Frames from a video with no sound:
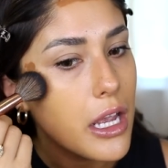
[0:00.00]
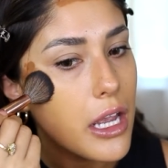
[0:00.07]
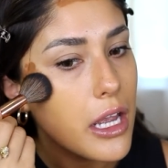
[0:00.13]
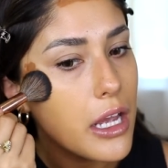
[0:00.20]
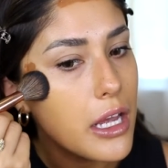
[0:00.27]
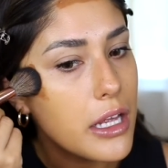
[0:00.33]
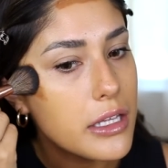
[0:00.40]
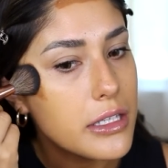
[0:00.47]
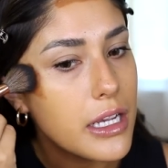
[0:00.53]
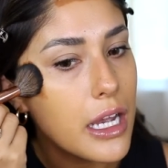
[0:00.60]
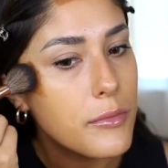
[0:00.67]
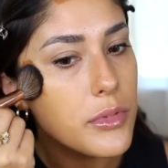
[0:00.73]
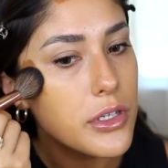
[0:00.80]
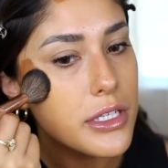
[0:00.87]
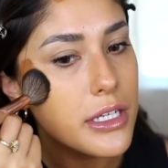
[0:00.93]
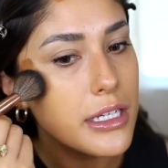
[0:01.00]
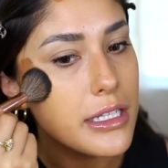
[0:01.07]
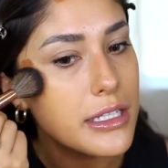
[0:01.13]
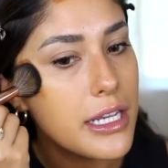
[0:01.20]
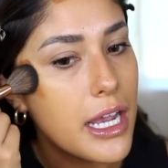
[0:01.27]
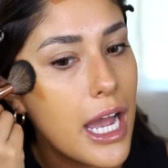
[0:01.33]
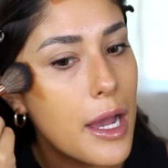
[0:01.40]
And I'm just going
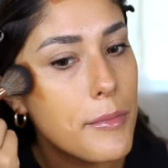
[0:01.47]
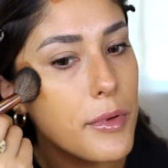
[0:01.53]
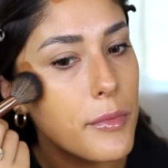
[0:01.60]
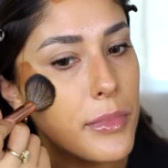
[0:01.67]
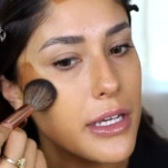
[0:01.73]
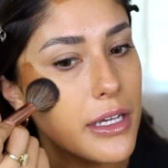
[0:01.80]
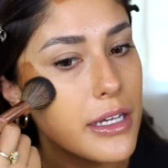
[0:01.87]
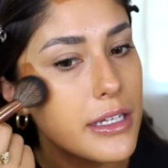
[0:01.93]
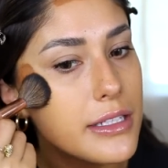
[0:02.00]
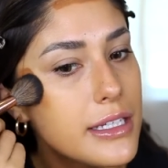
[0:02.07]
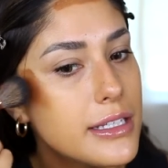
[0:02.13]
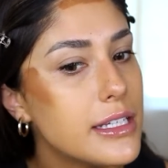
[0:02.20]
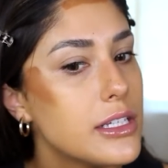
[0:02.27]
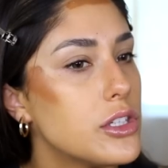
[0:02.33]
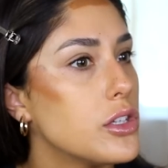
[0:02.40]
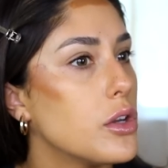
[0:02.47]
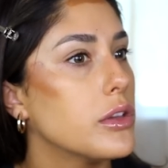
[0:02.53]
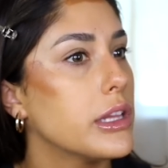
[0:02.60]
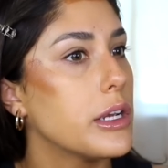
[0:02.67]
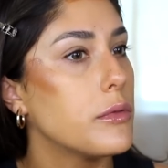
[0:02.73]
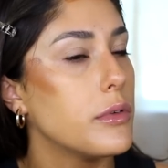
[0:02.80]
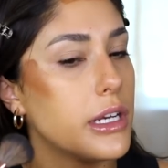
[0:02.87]
to tap. Because this is so
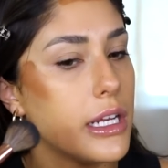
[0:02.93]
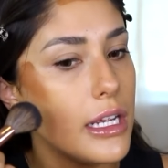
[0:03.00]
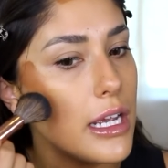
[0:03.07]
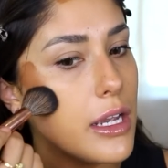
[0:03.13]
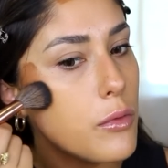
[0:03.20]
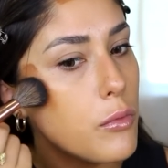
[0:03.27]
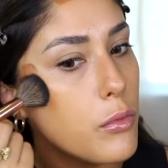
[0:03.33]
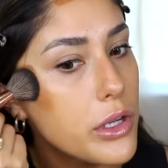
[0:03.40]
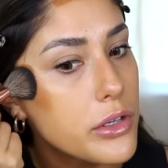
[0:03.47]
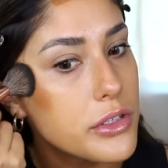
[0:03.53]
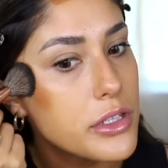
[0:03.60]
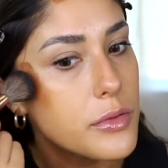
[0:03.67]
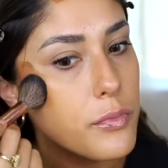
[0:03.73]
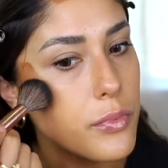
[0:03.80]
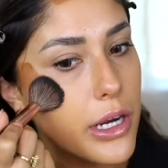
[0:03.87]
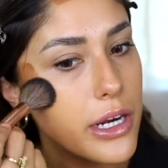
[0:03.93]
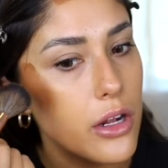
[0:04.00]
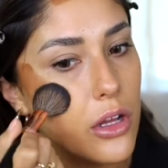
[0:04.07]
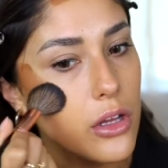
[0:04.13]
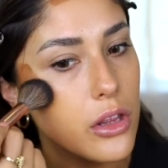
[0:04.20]
liquidy, it will spread a